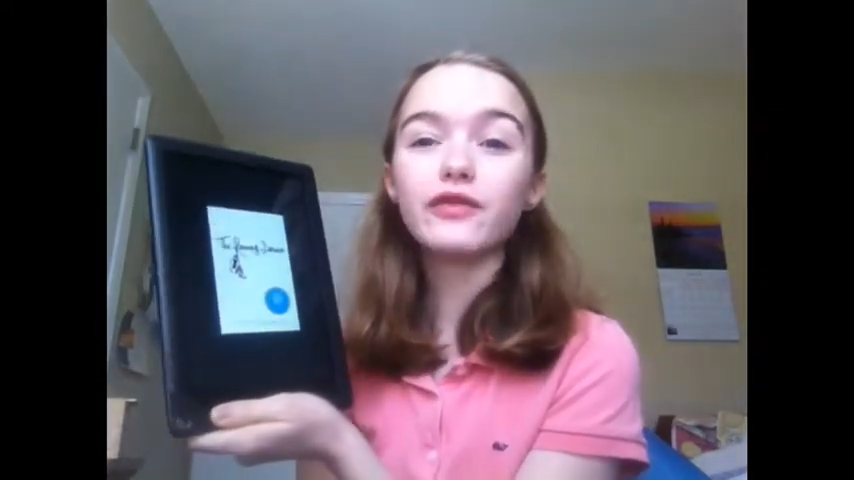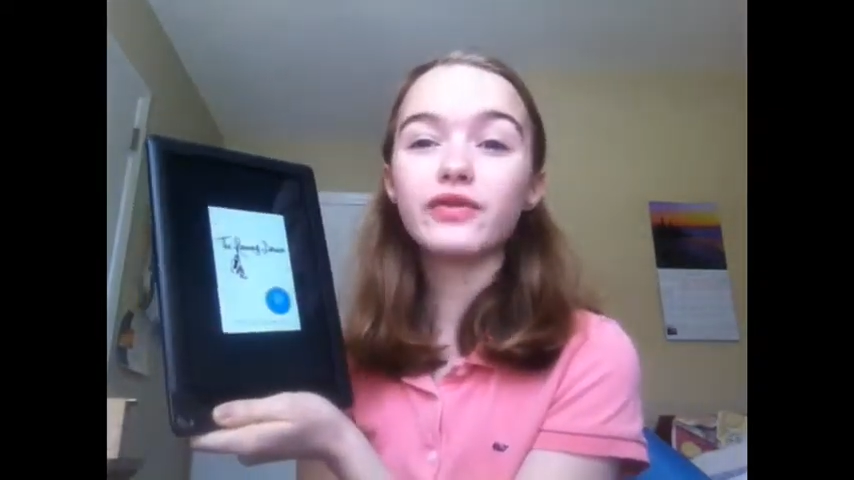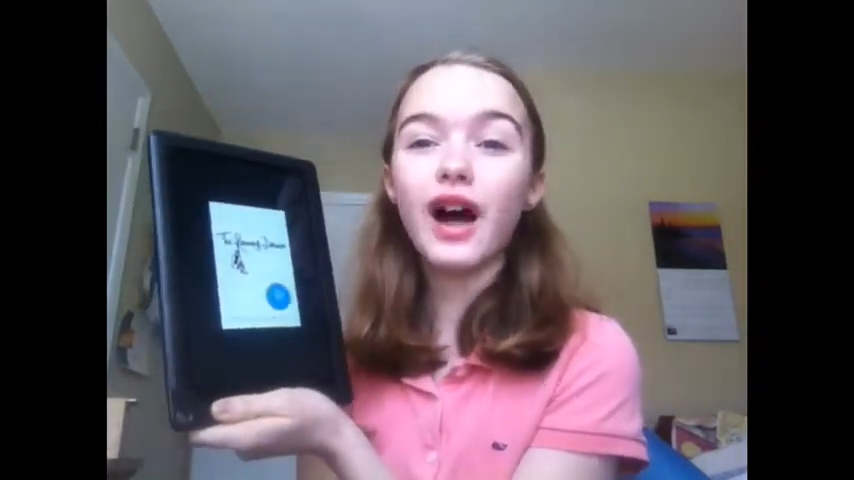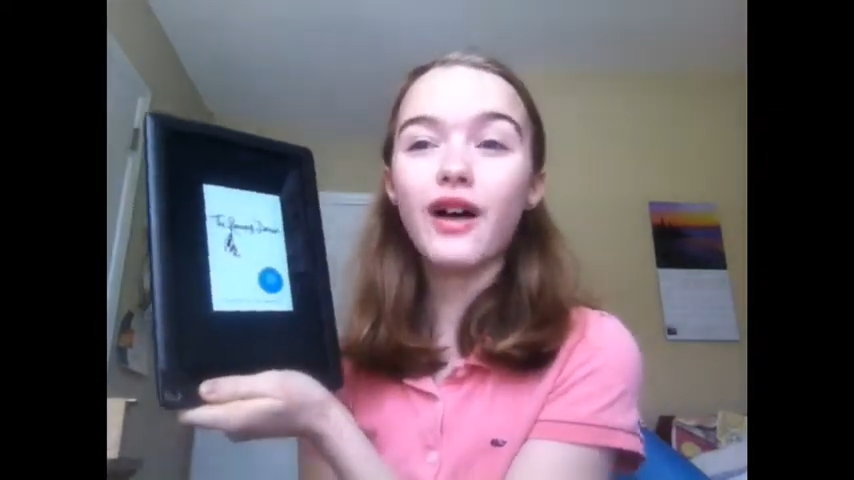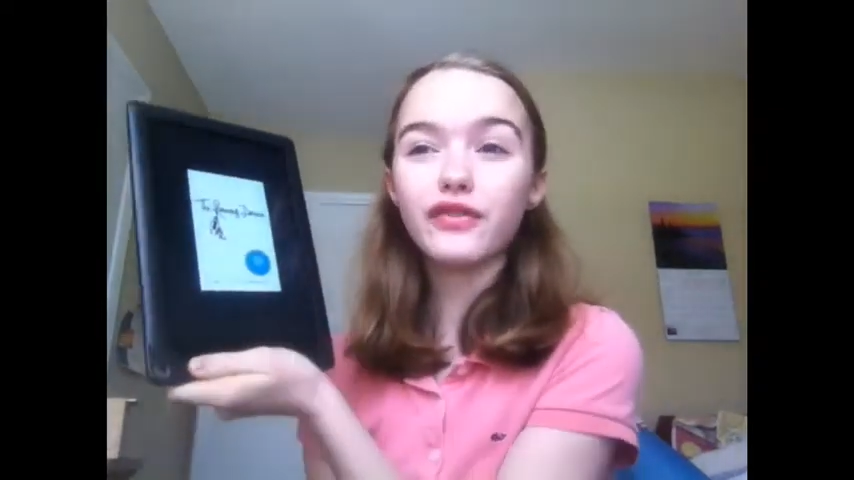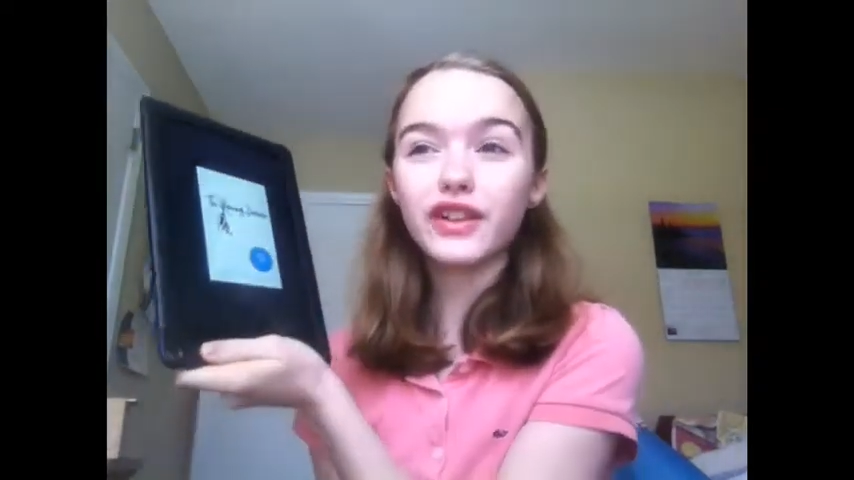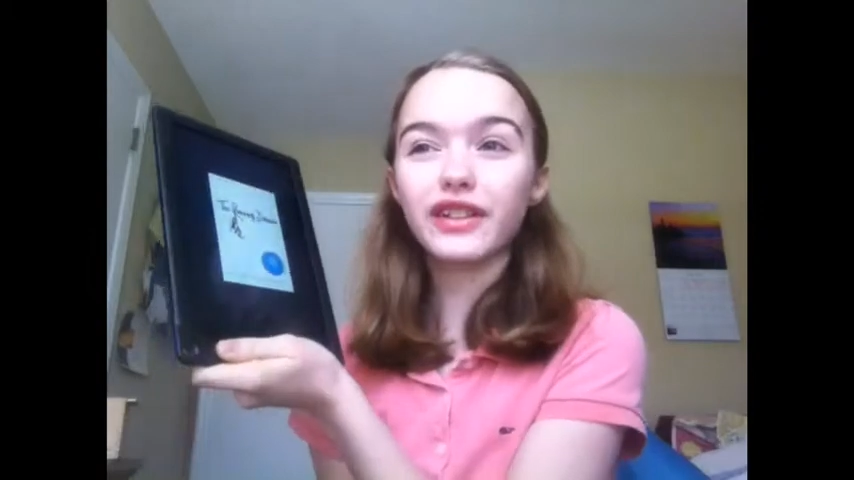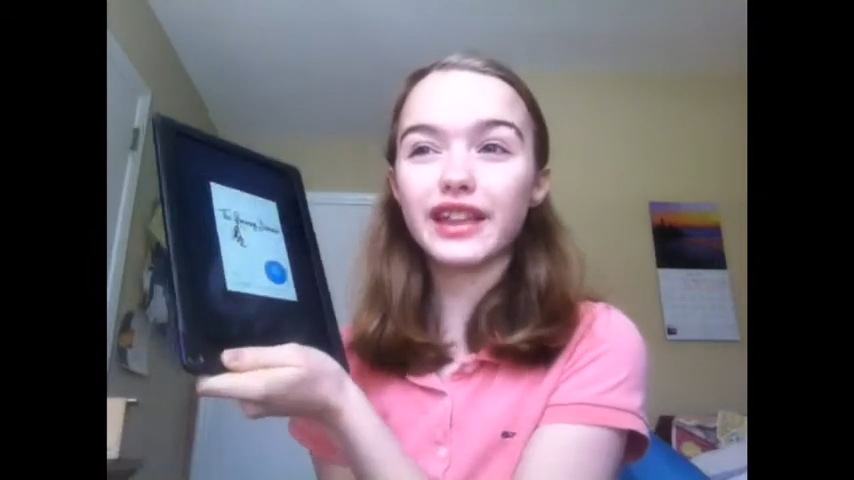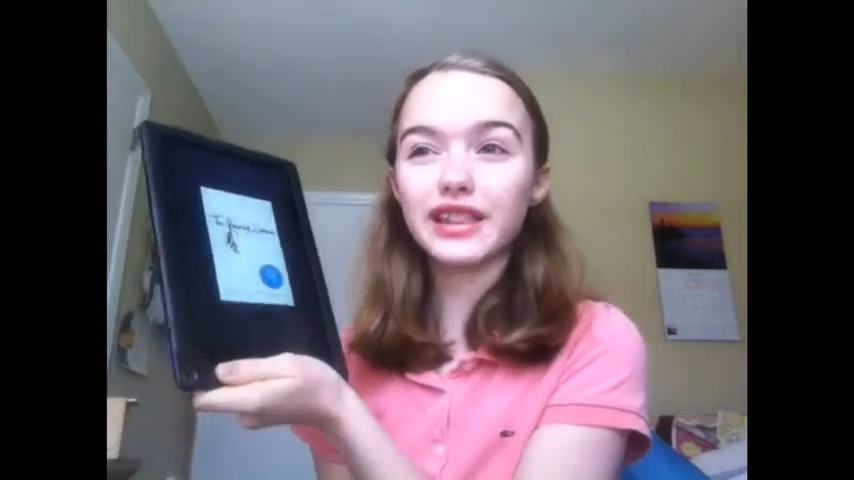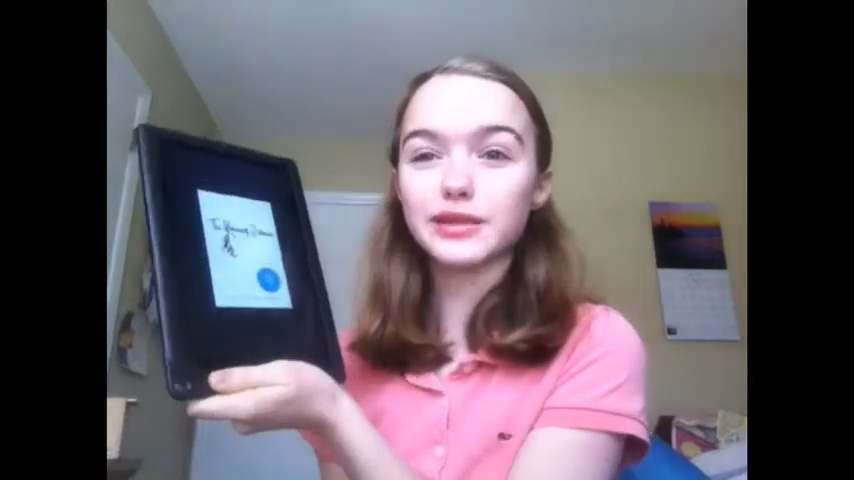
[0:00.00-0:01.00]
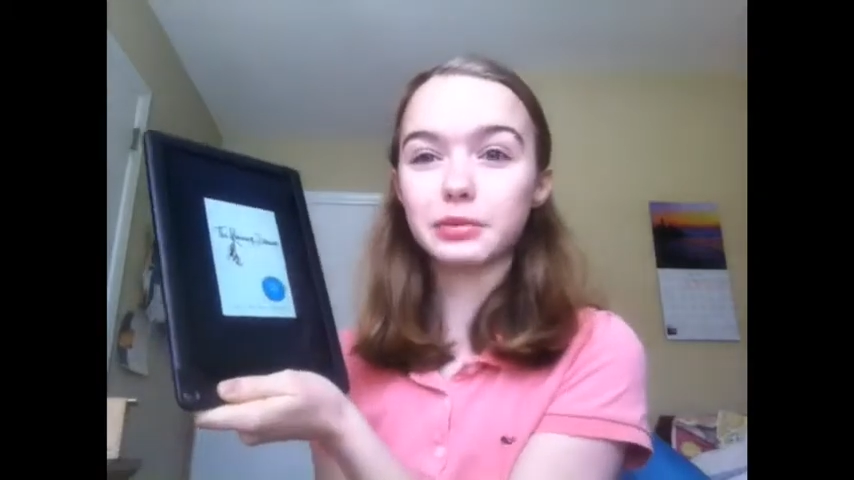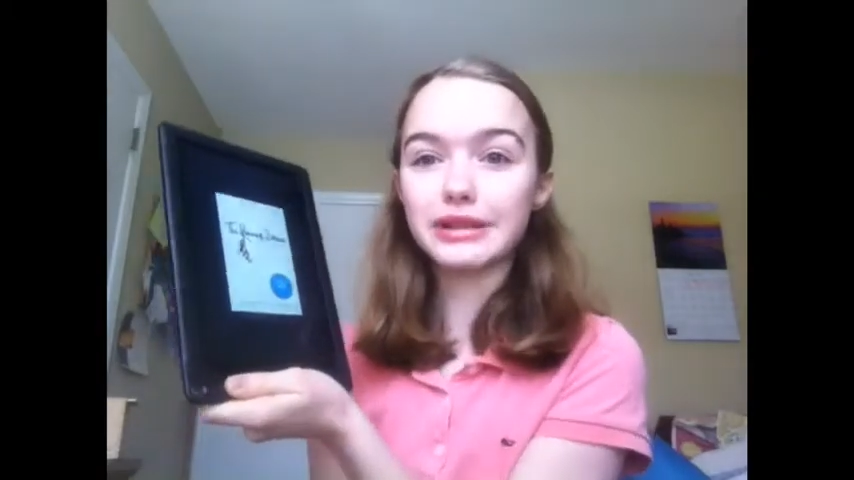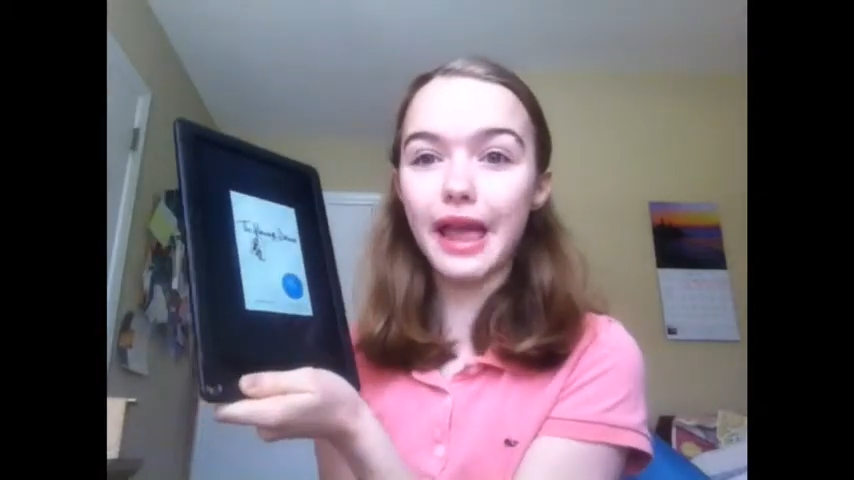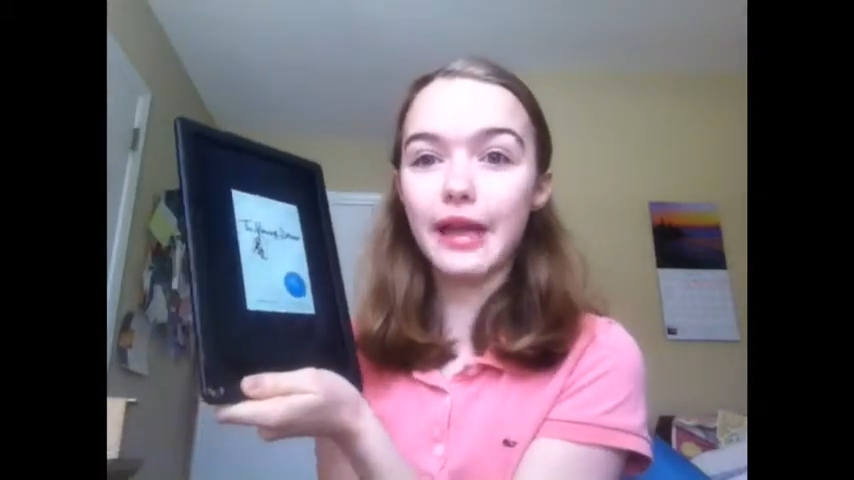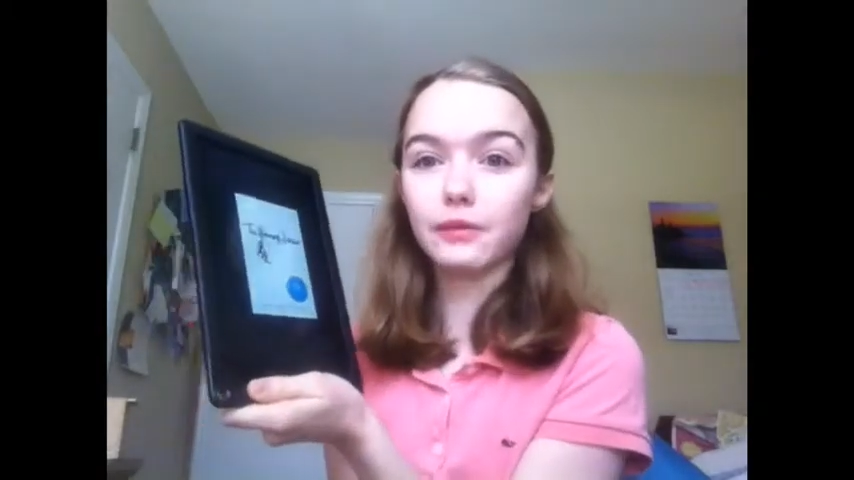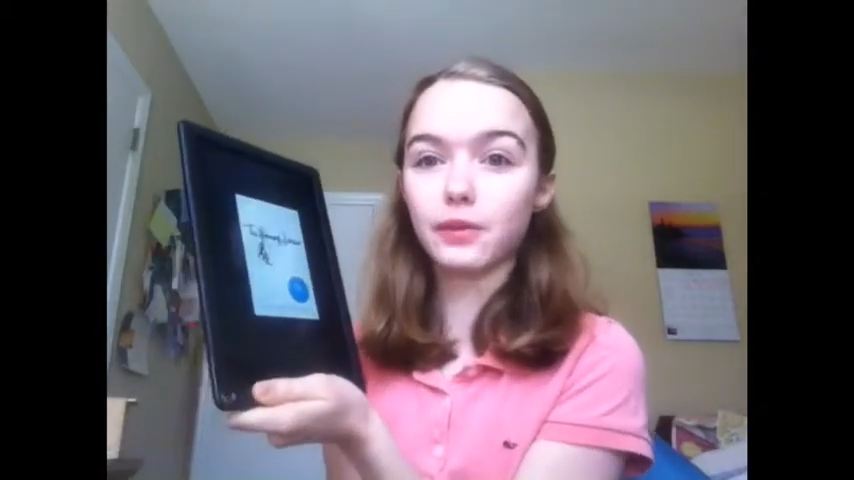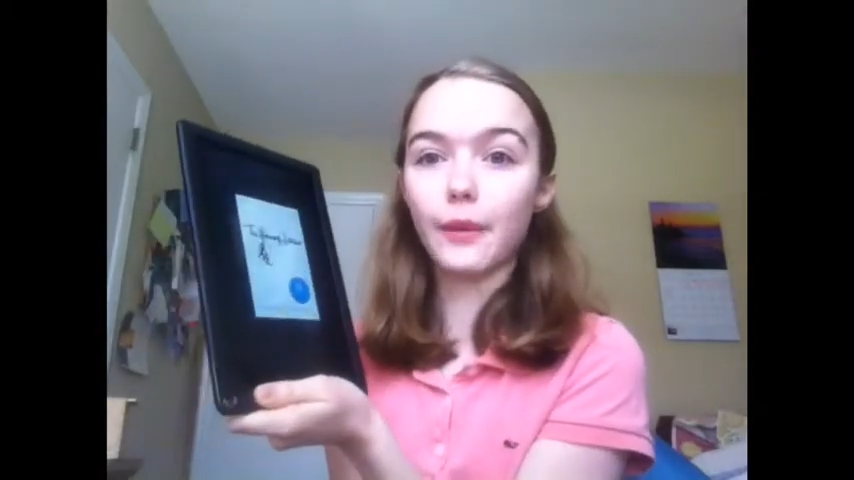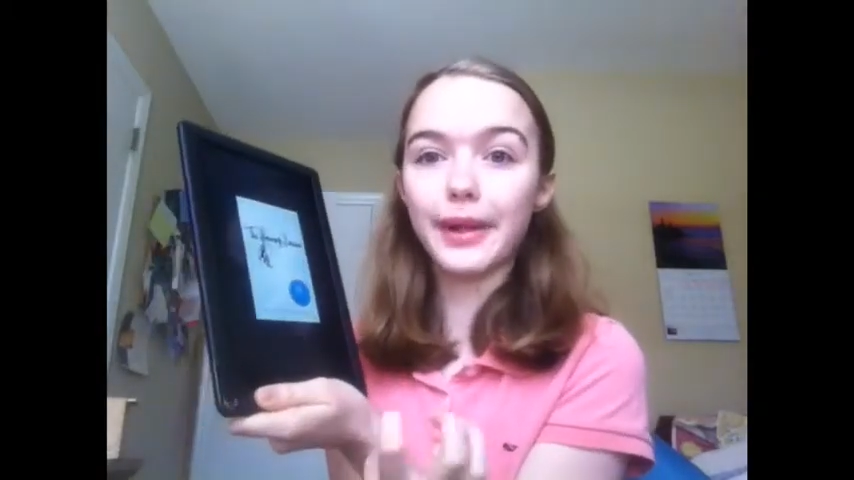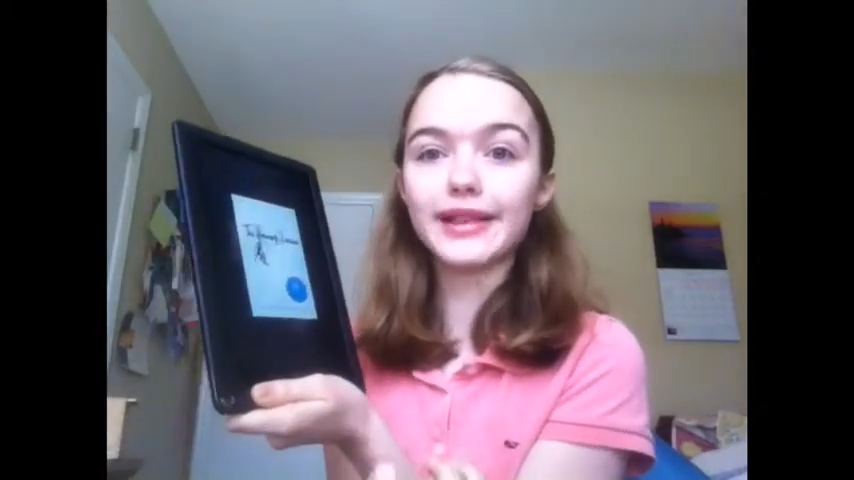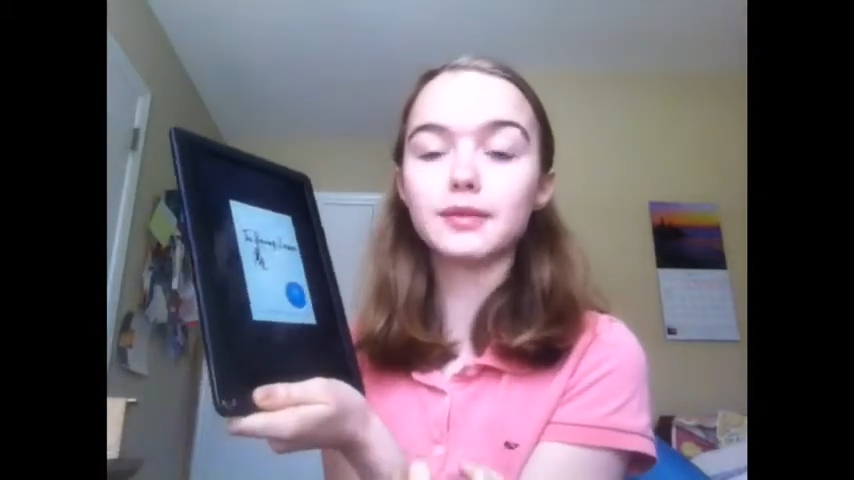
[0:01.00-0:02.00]
not feel like this was a
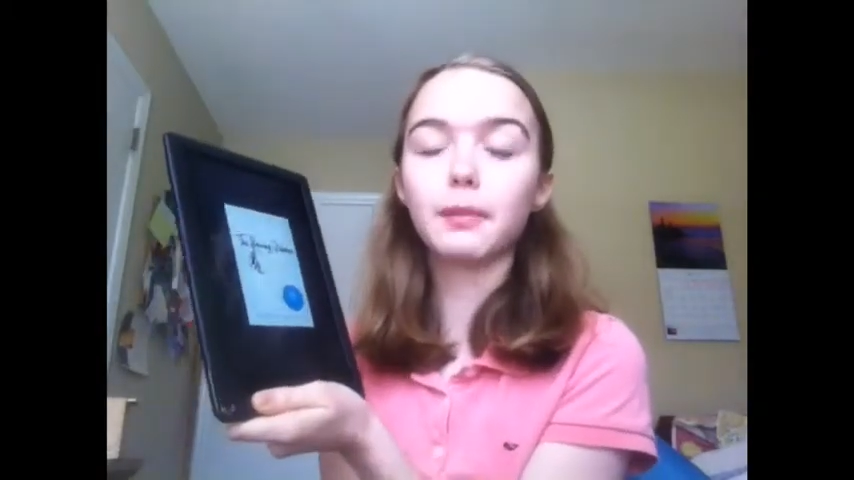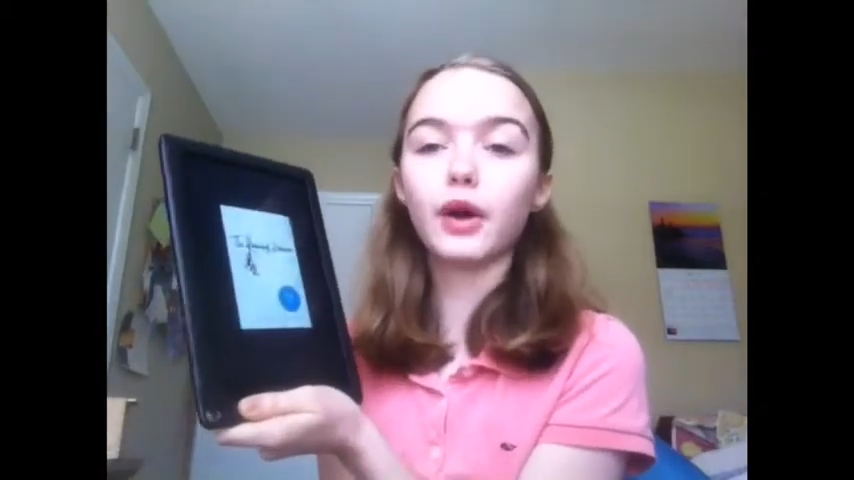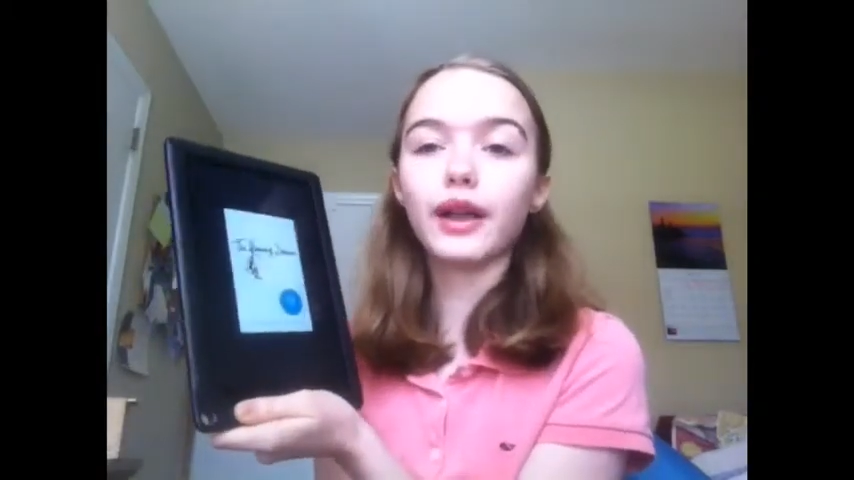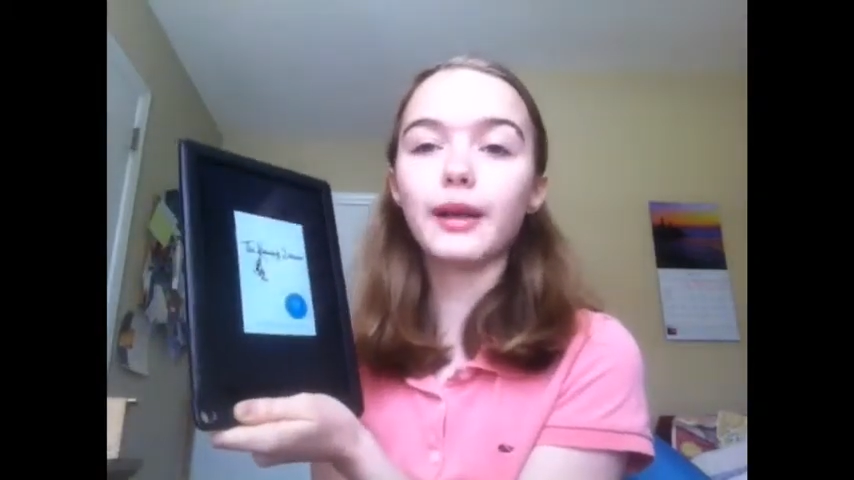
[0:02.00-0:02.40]
romance book.